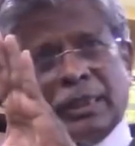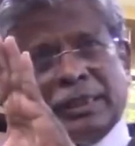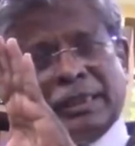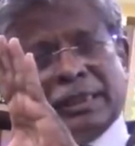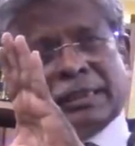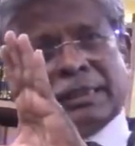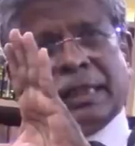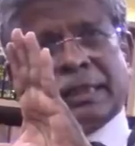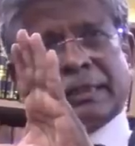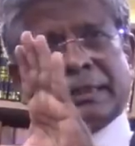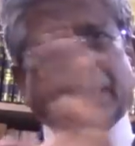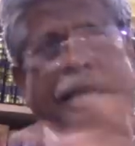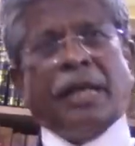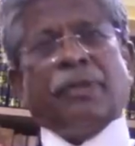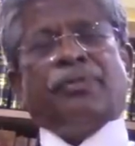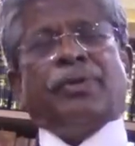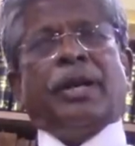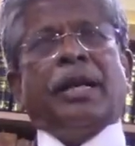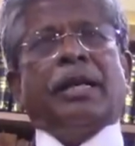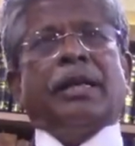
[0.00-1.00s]
this does
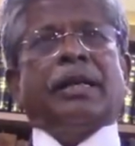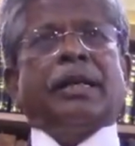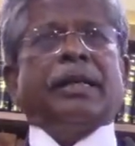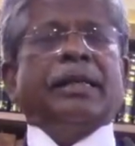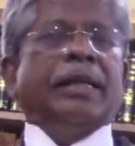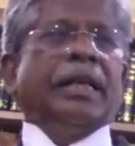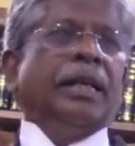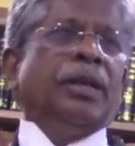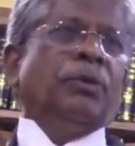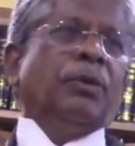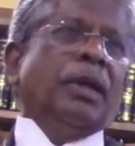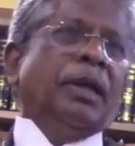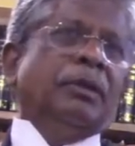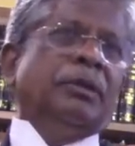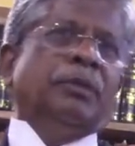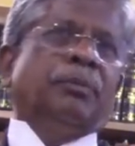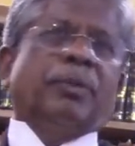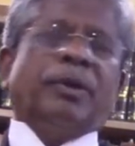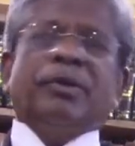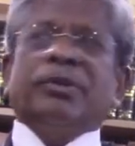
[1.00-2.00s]
not fall under any one of
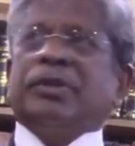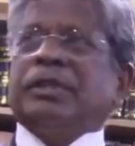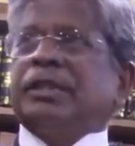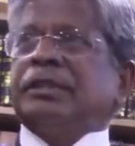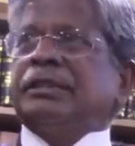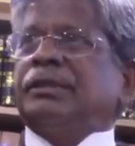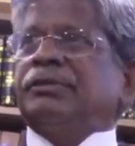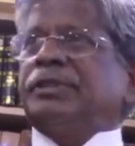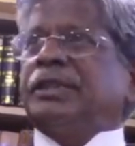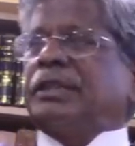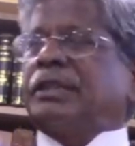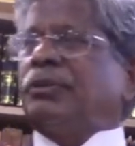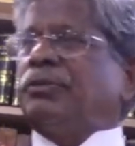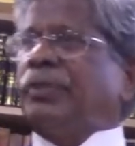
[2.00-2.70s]
the provisions of section